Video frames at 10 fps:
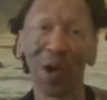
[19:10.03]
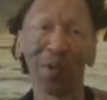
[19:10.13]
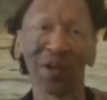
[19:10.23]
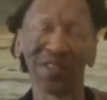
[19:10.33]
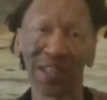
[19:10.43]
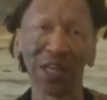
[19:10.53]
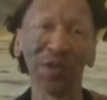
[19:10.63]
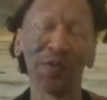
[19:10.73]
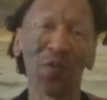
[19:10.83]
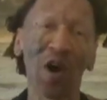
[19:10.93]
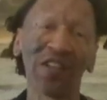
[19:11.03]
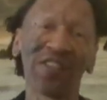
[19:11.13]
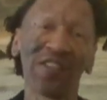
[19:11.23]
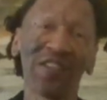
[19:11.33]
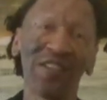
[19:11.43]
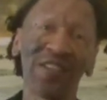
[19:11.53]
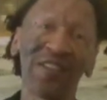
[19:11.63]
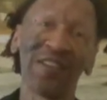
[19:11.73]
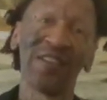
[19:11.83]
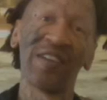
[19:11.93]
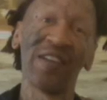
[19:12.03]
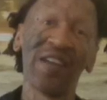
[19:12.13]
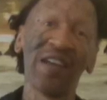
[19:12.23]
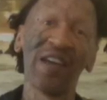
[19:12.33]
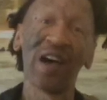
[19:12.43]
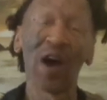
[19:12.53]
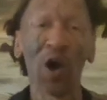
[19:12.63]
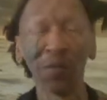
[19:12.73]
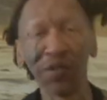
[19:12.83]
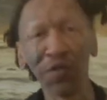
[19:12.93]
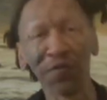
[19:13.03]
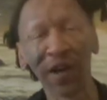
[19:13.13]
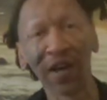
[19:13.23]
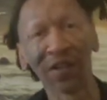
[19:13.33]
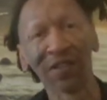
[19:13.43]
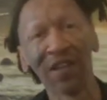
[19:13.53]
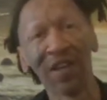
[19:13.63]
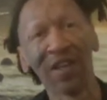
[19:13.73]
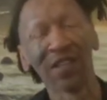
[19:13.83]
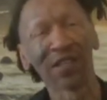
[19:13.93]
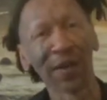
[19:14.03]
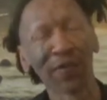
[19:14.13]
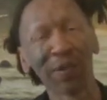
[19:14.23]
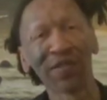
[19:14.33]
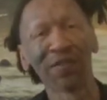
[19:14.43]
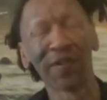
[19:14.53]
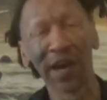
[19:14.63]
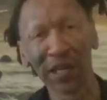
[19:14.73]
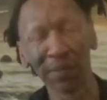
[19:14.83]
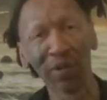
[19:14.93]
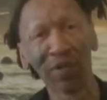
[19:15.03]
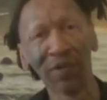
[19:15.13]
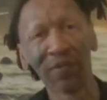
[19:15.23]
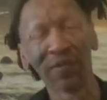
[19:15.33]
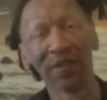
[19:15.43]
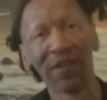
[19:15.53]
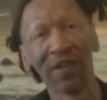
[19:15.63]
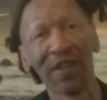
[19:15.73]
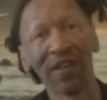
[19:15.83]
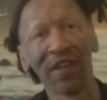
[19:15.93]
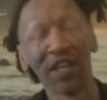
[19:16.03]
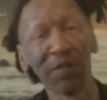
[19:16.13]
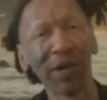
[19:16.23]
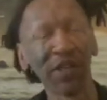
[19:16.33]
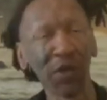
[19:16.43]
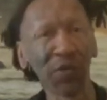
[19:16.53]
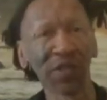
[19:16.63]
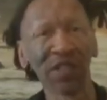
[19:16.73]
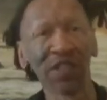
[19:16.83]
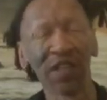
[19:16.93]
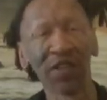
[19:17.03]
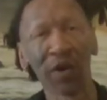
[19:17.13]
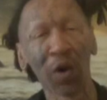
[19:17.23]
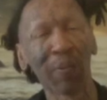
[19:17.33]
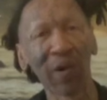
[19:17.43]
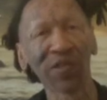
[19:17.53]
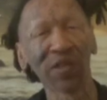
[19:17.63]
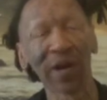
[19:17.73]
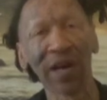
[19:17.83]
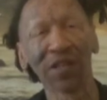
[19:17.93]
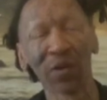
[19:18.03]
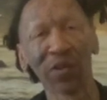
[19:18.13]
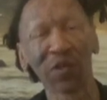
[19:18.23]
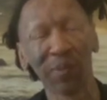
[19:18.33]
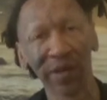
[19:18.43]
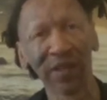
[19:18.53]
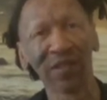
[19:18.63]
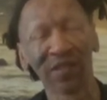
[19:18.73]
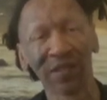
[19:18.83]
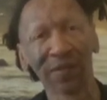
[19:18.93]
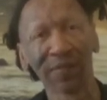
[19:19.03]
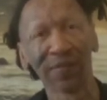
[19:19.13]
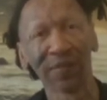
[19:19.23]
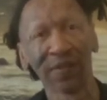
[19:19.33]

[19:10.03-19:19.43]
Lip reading: So I want to thank you for watching. I hope that you found this information valuable and you may use it in your own personal outdoor experience.